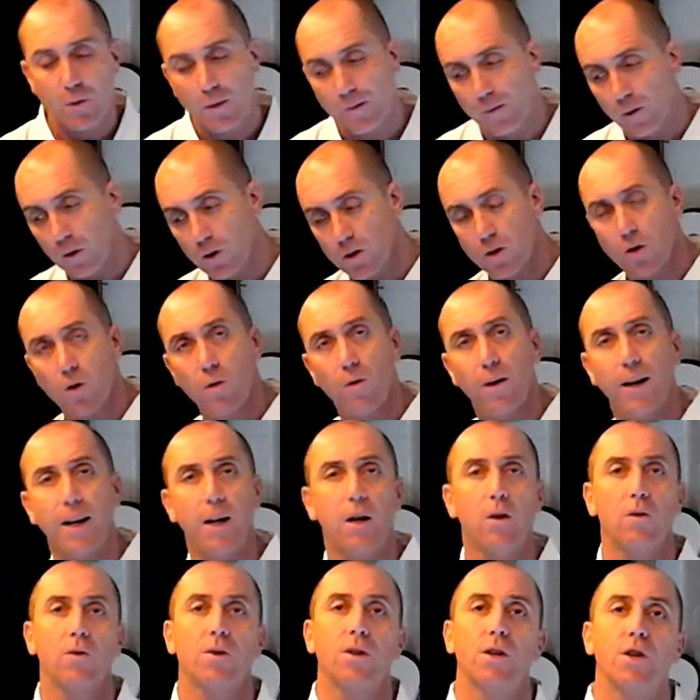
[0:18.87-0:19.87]
We've already
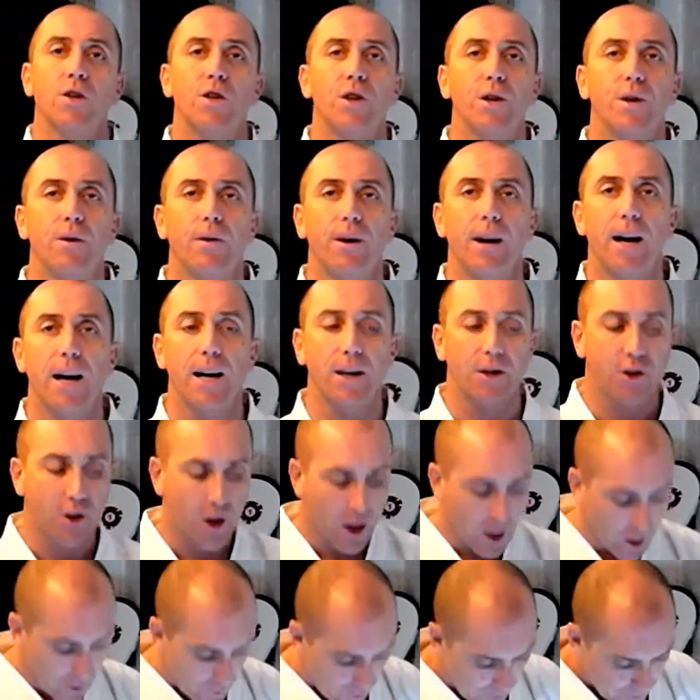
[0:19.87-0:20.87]
looked at shiridachi
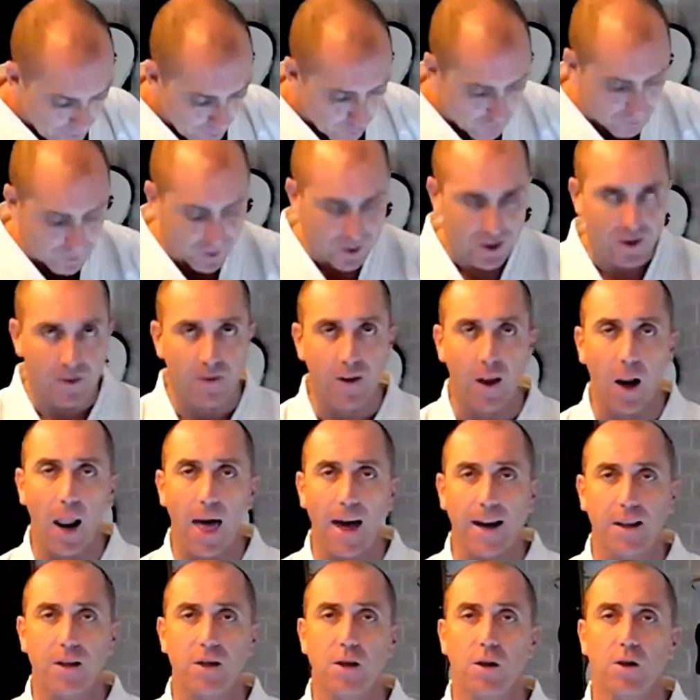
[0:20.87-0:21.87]
and the movement of the
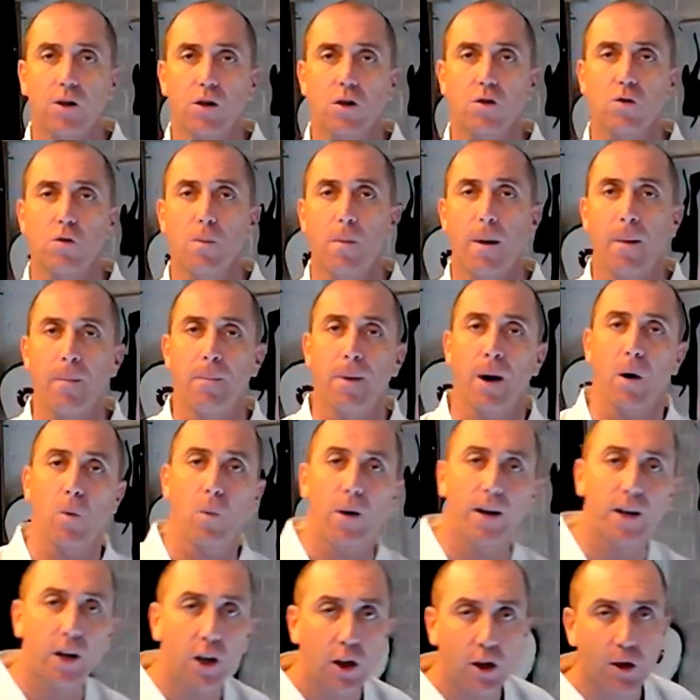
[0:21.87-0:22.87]
legs, so just remember
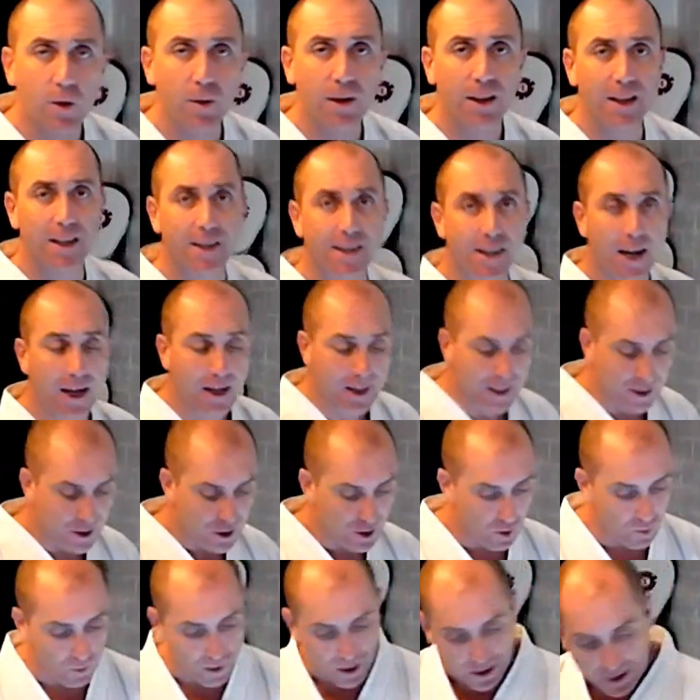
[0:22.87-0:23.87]
when you're doing your techniques
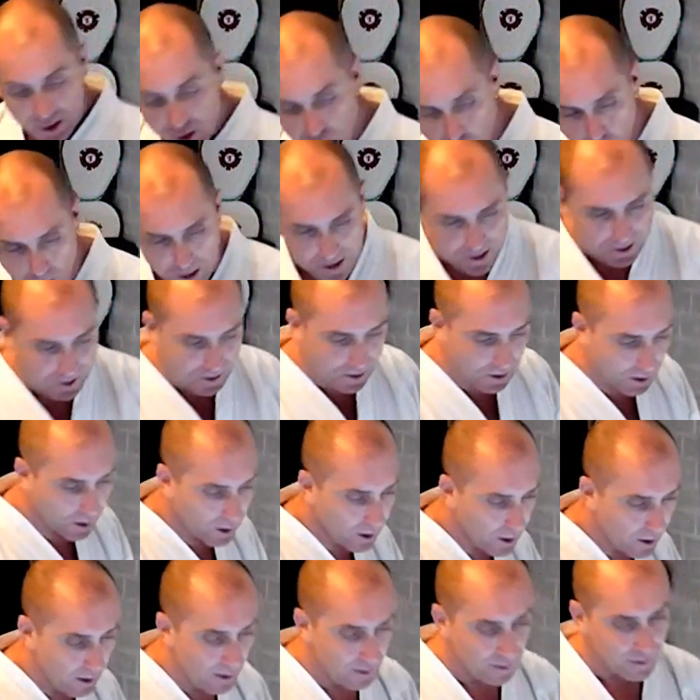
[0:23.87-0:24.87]
to really twist
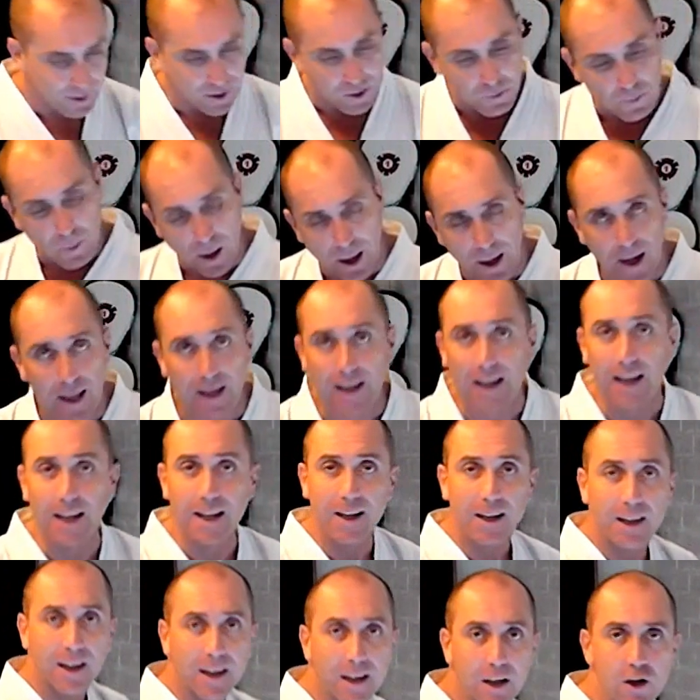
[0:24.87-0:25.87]
this back leg
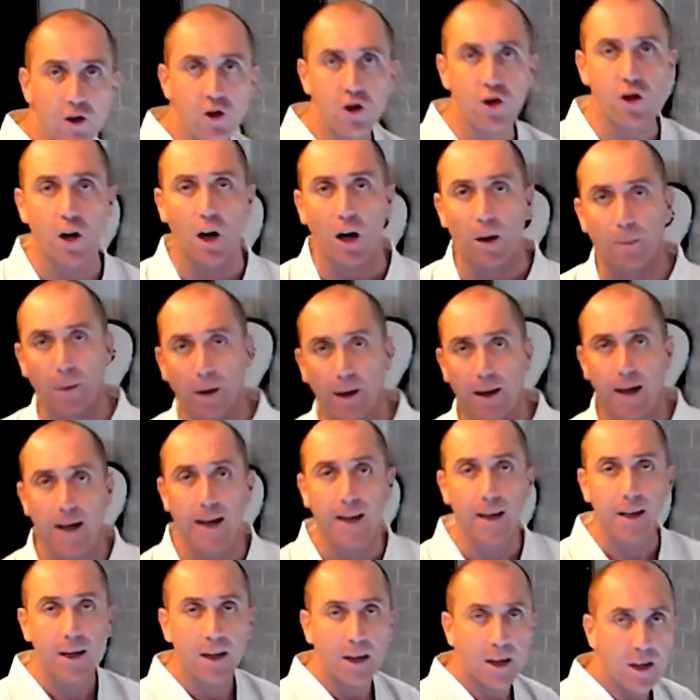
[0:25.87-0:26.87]
in each time,
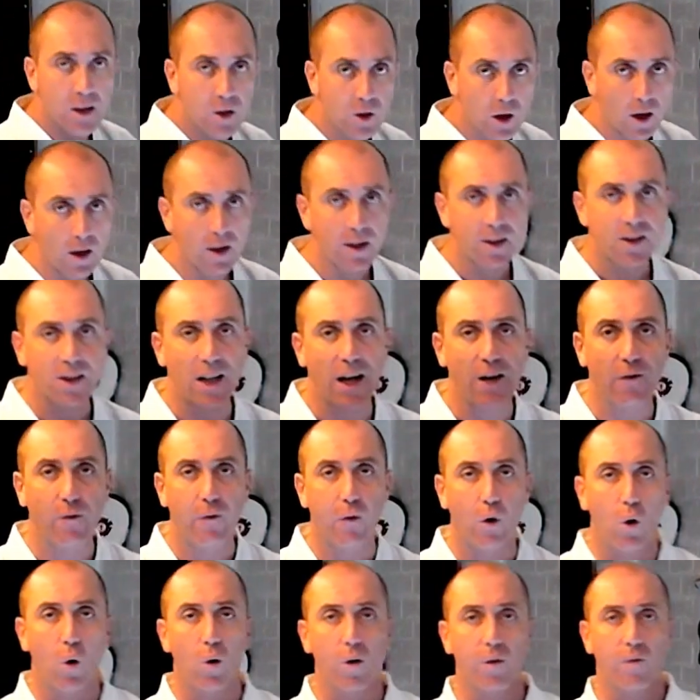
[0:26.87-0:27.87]
okay? So I'm going to stay
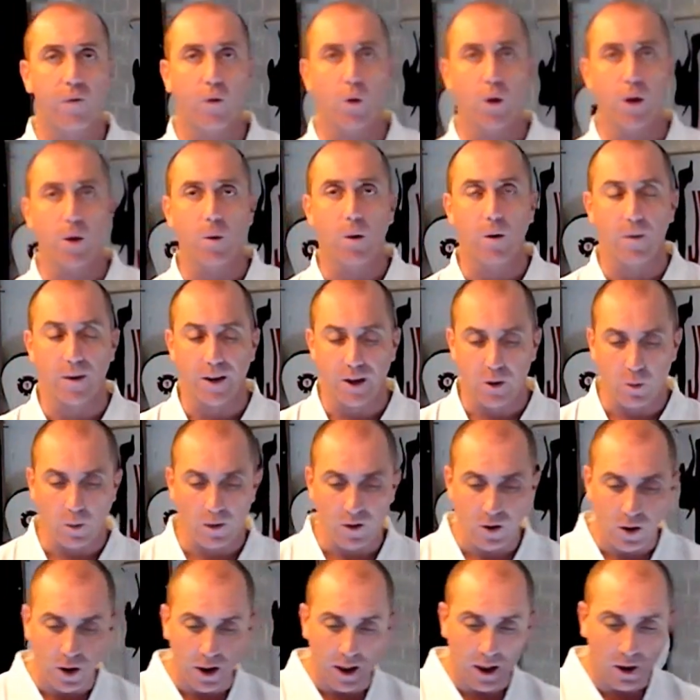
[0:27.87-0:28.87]
forward for you on this
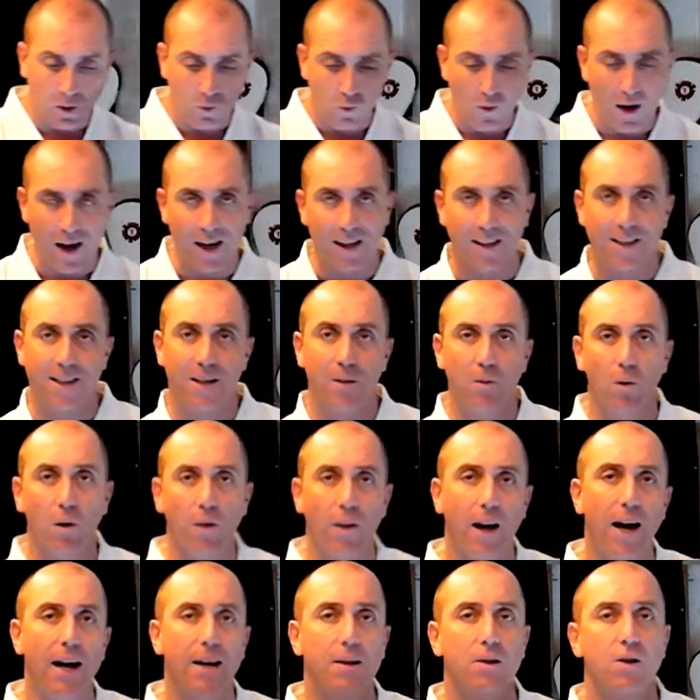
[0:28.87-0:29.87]
one so you can really see what
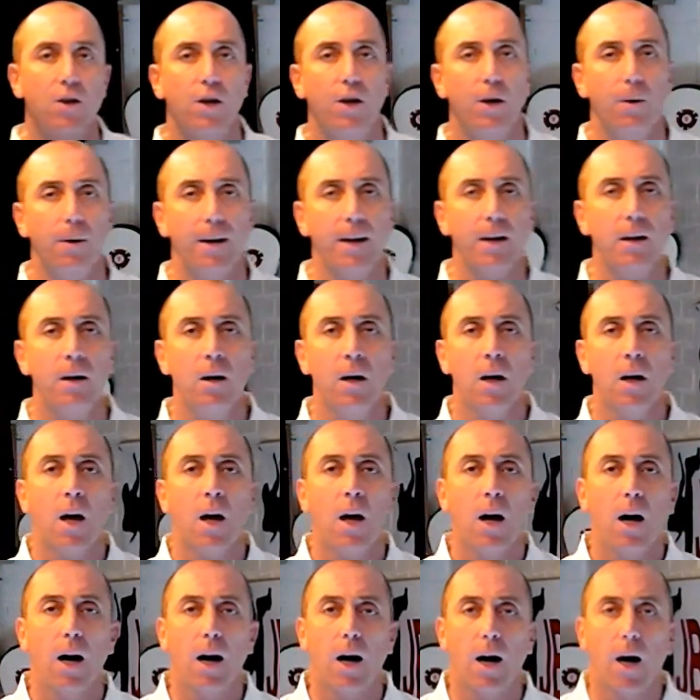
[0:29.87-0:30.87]
the hands are doing.
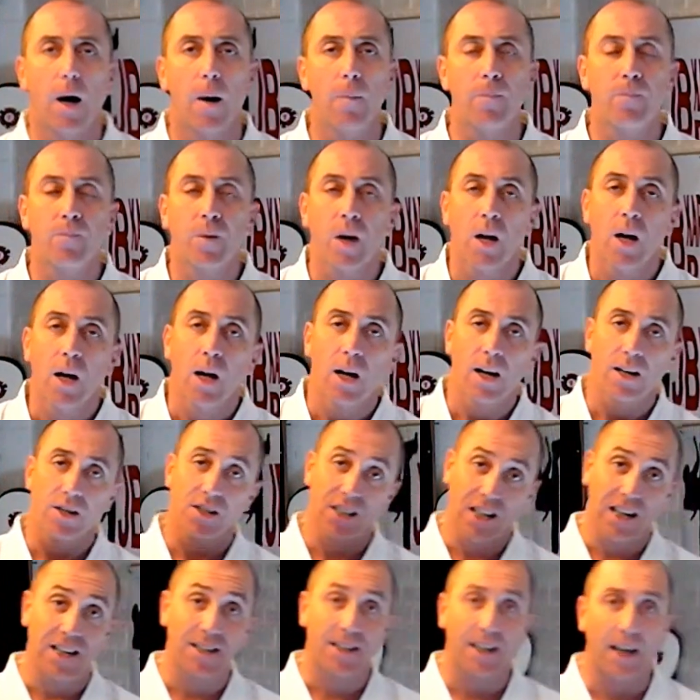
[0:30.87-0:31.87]

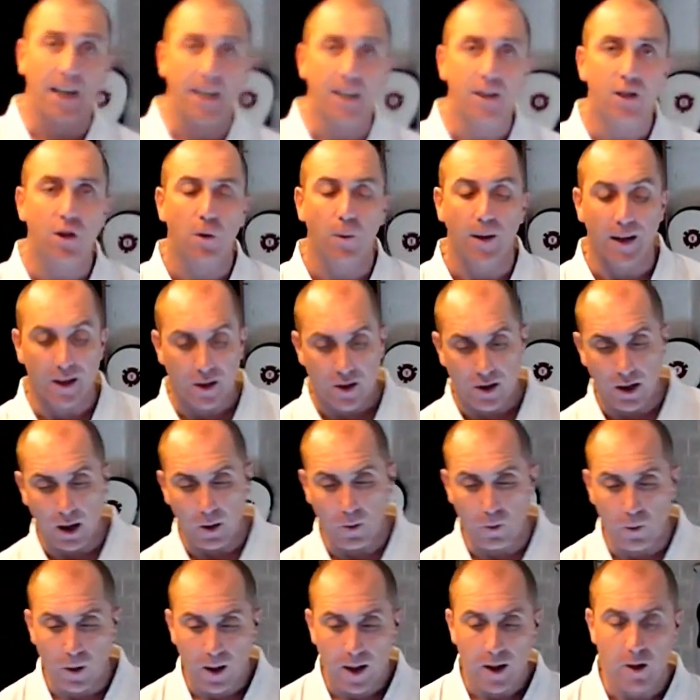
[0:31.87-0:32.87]
So let's get into it.
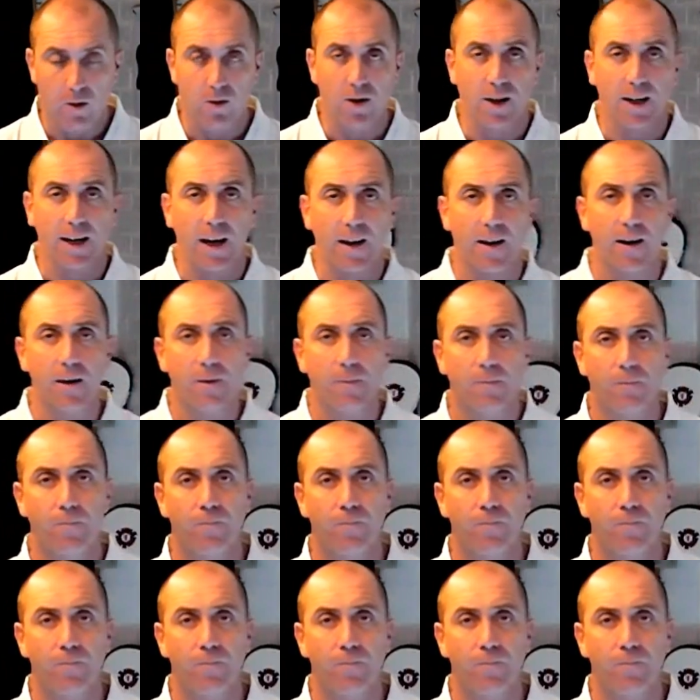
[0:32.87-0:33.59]
So, heels together.